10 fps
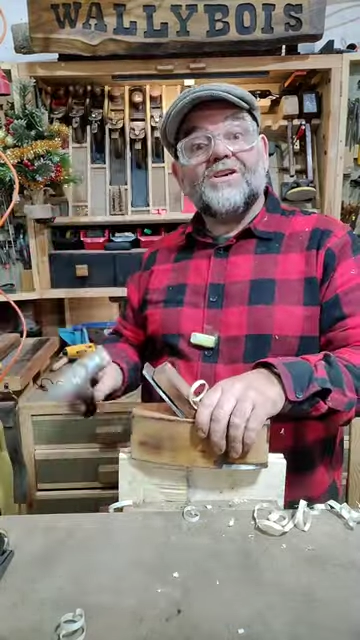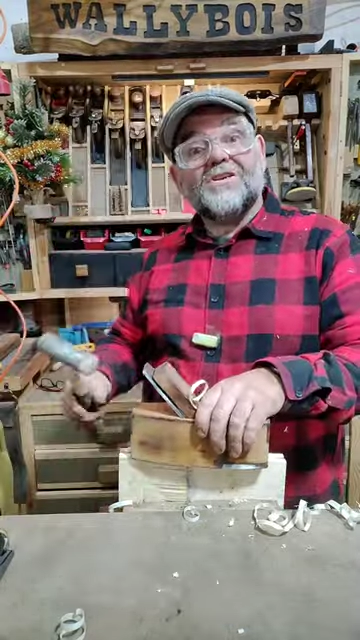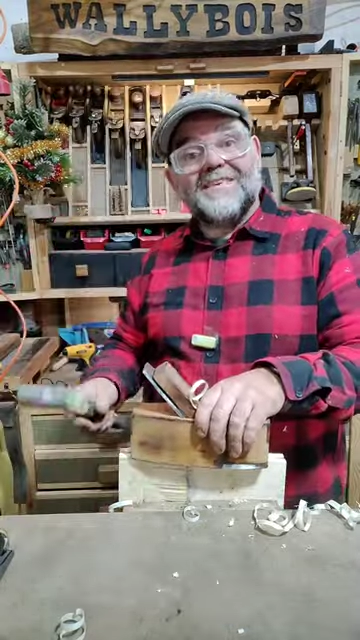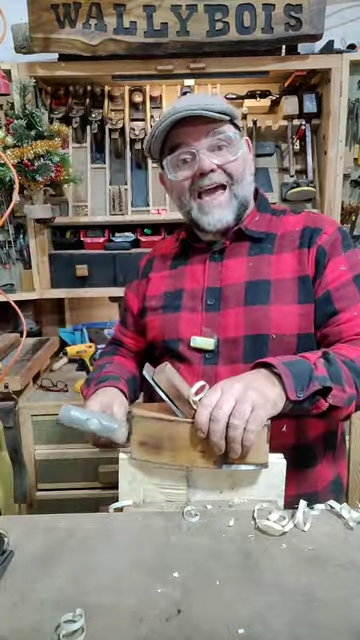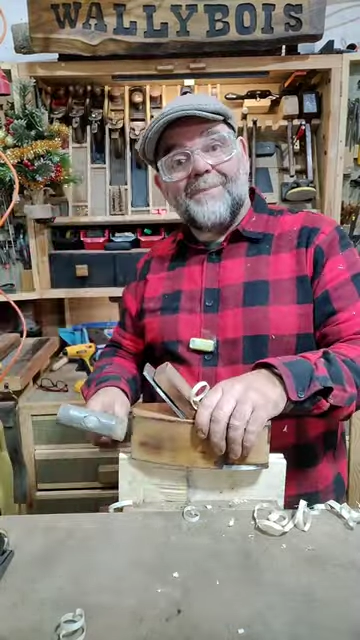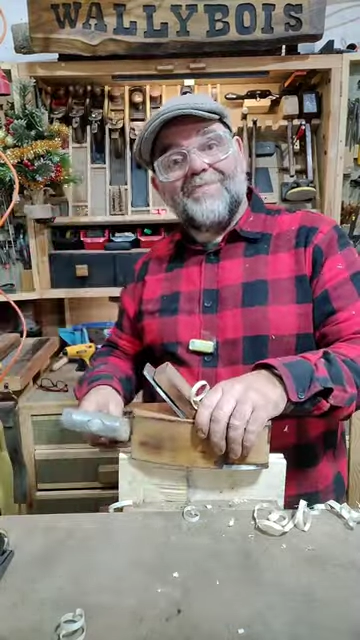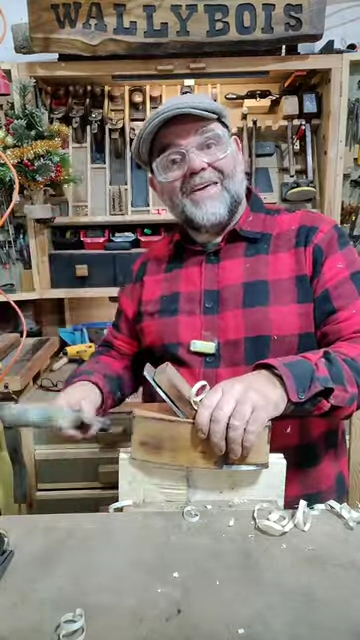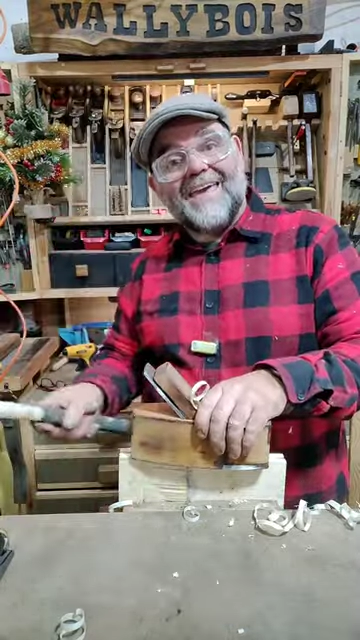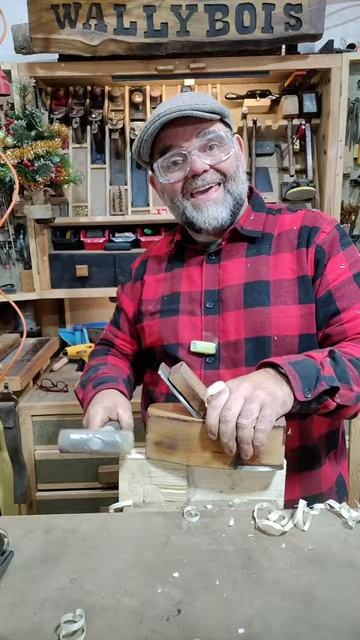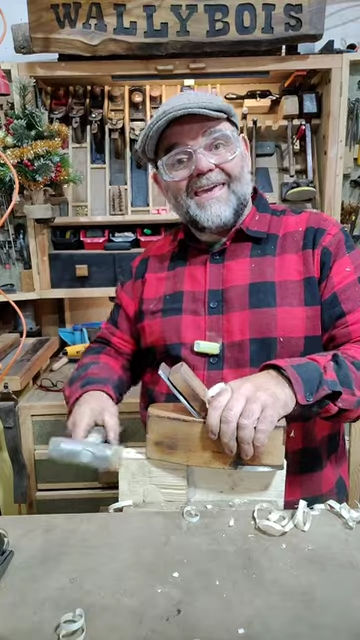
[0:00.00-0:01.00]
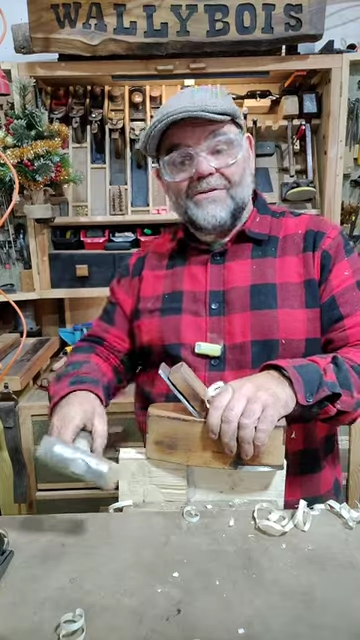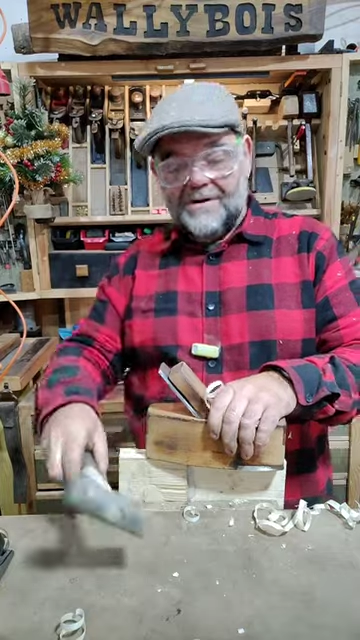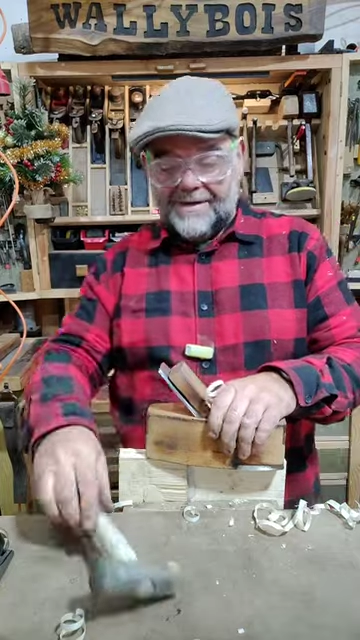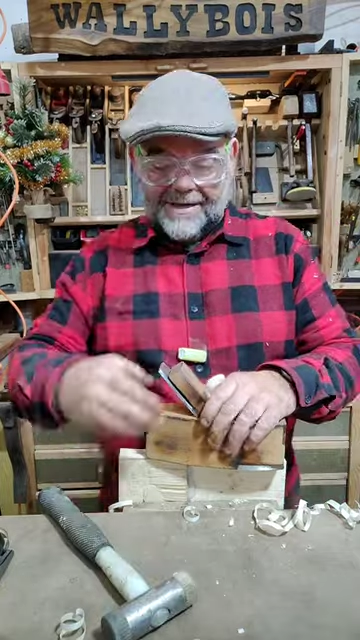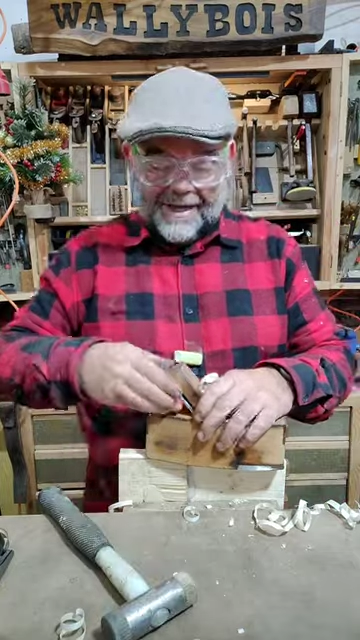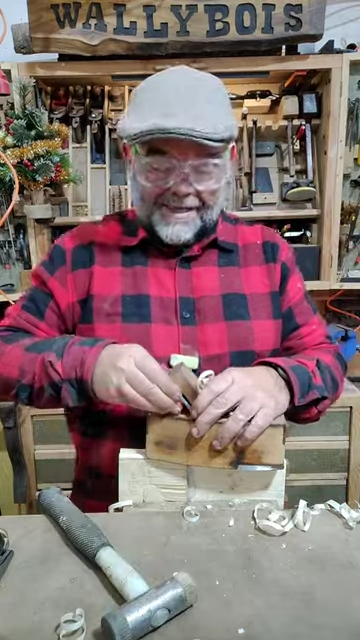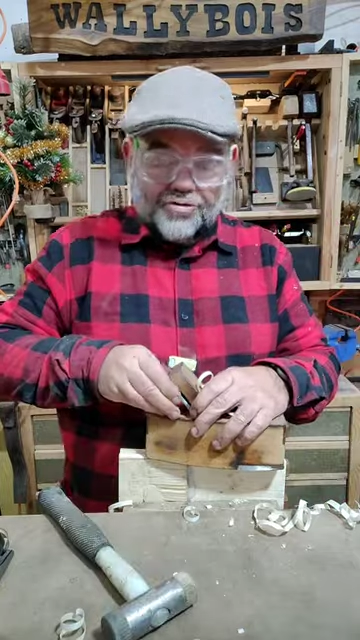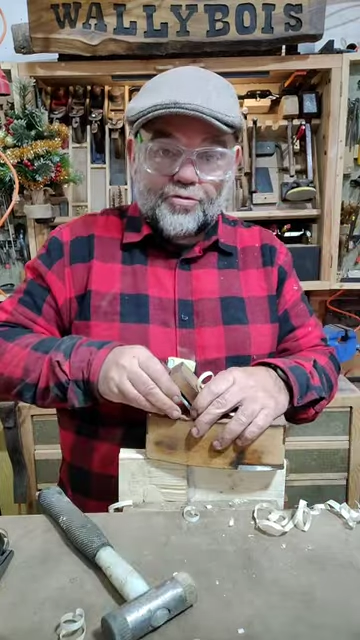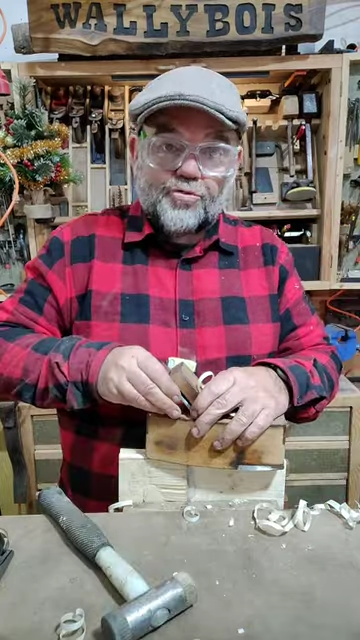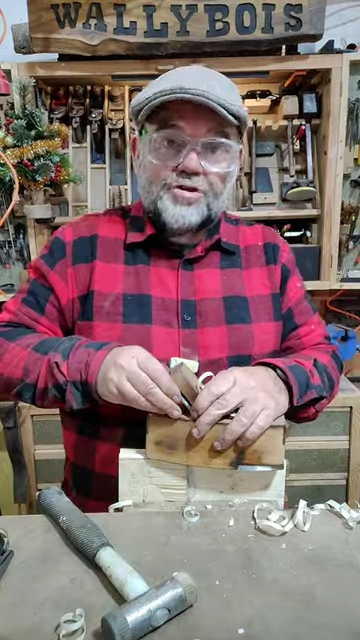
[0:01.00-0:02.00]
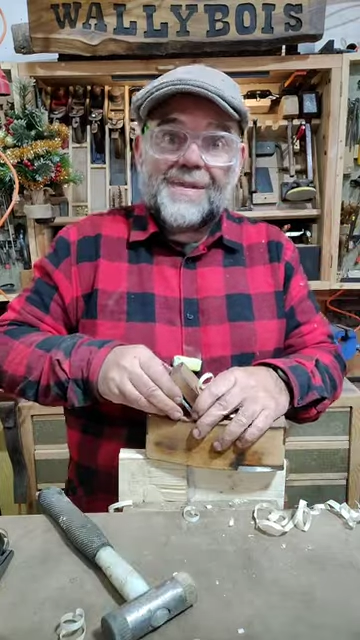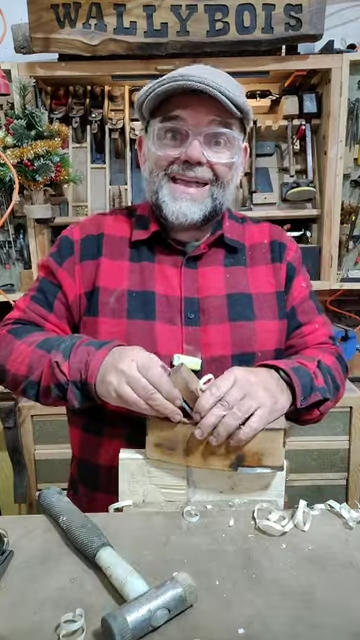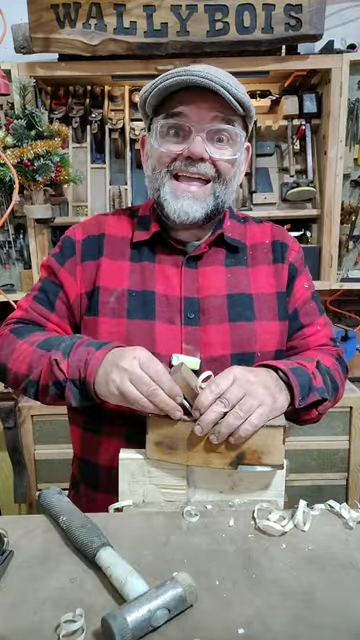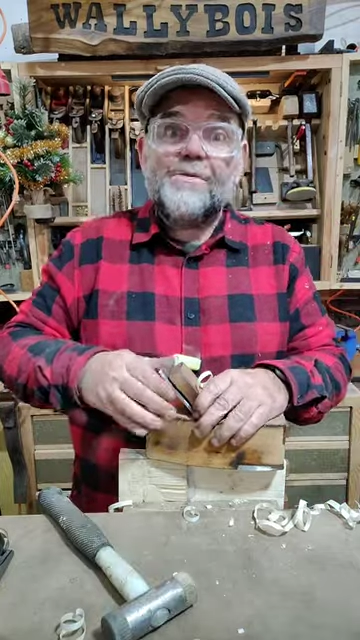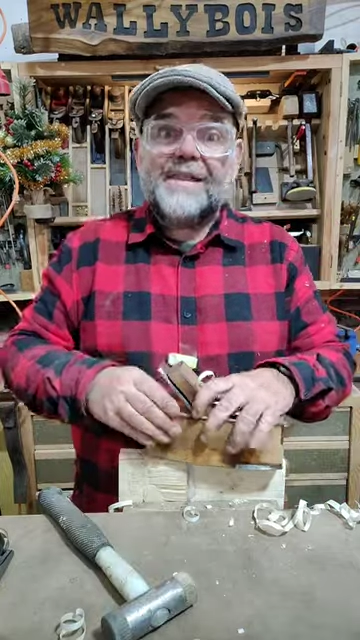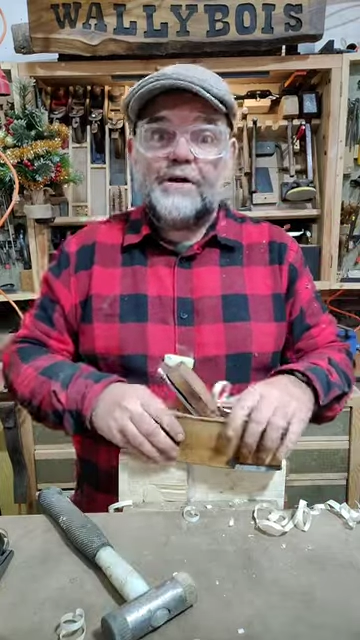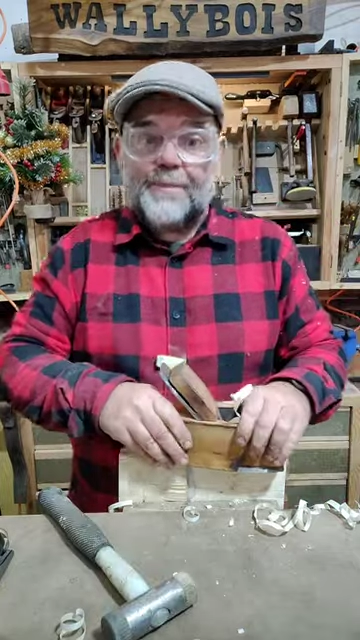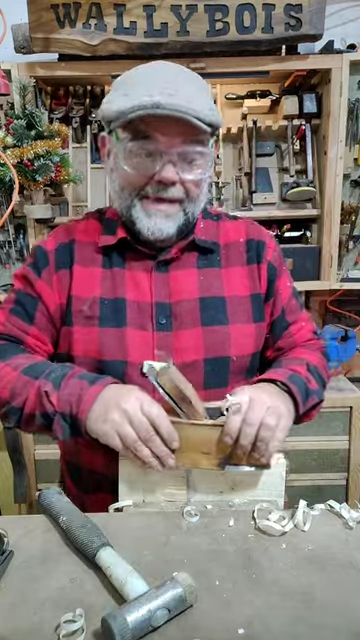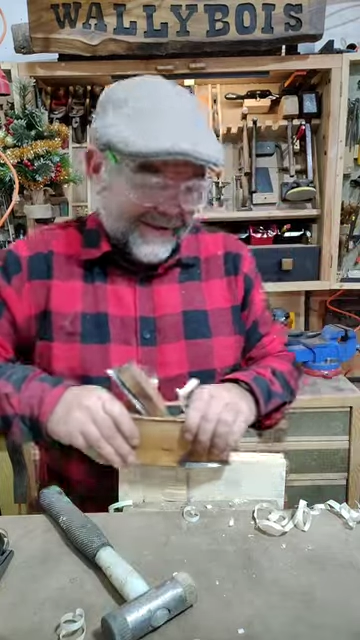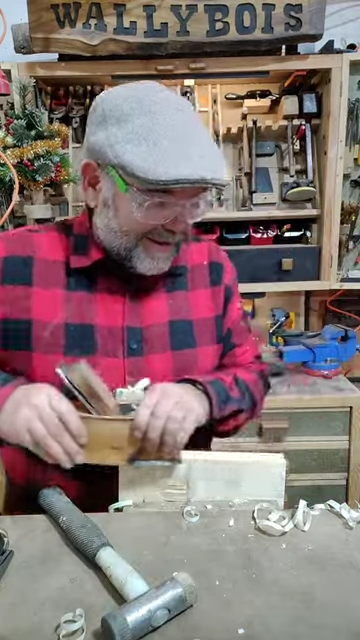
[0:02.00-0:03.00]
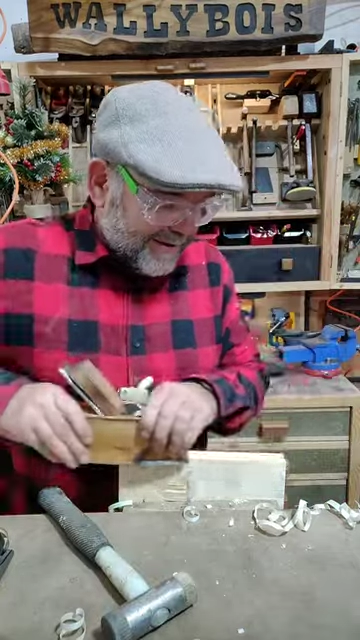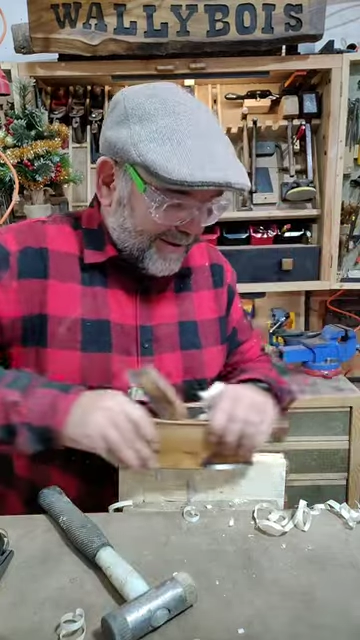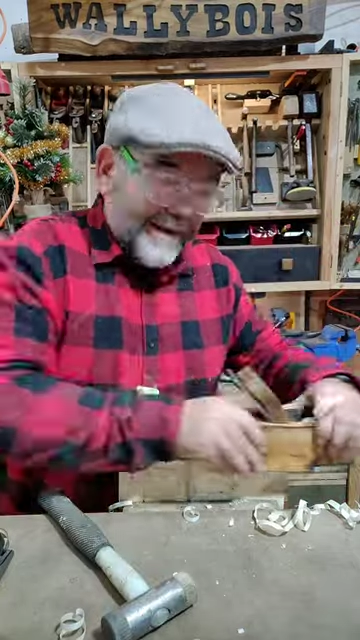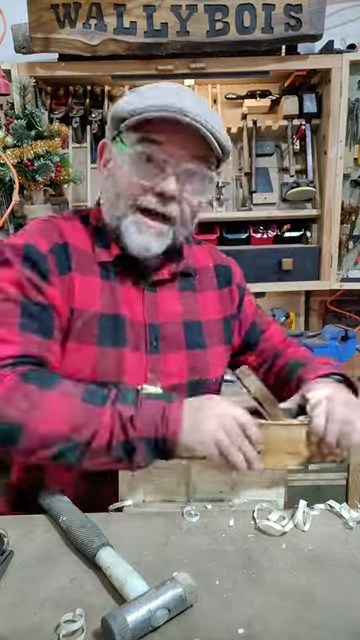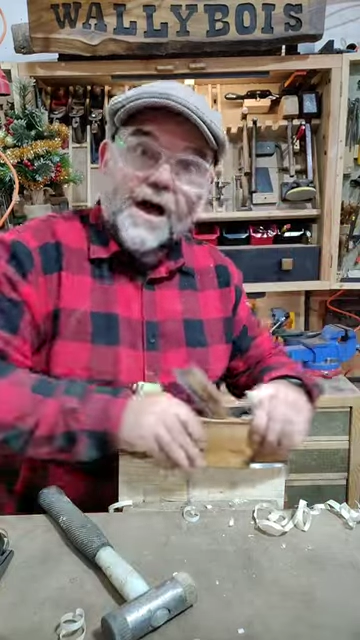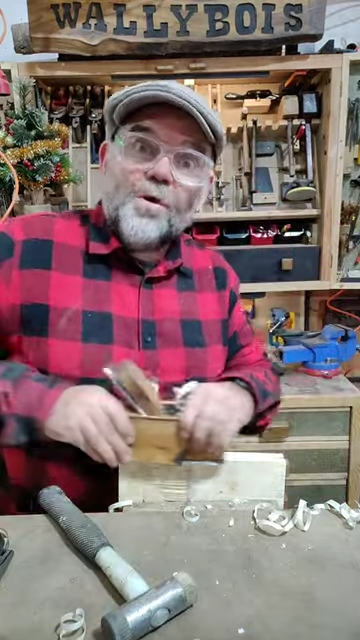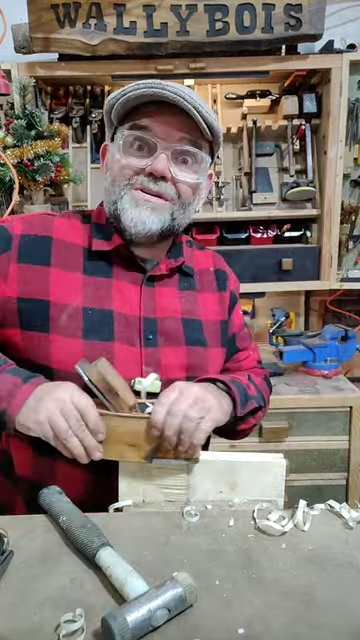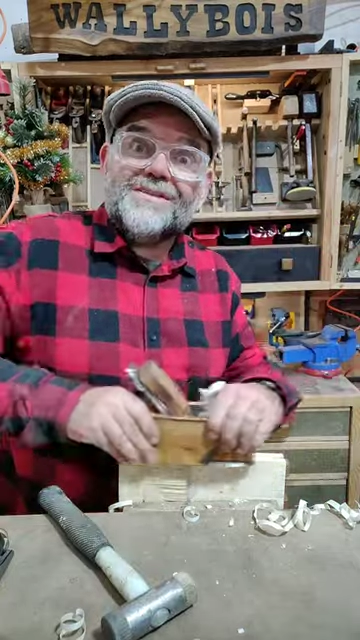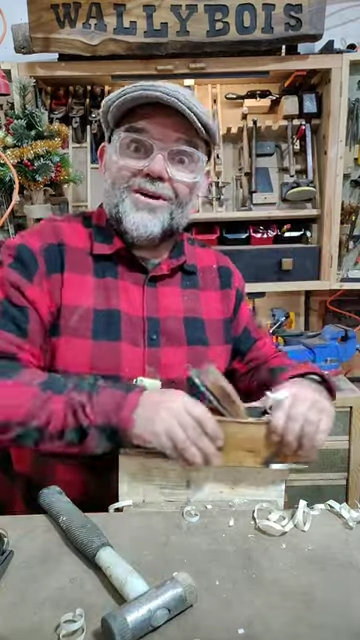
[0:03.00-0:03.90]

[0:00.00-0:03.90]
You tap the heel and it draws the blade out a little bit. Oh,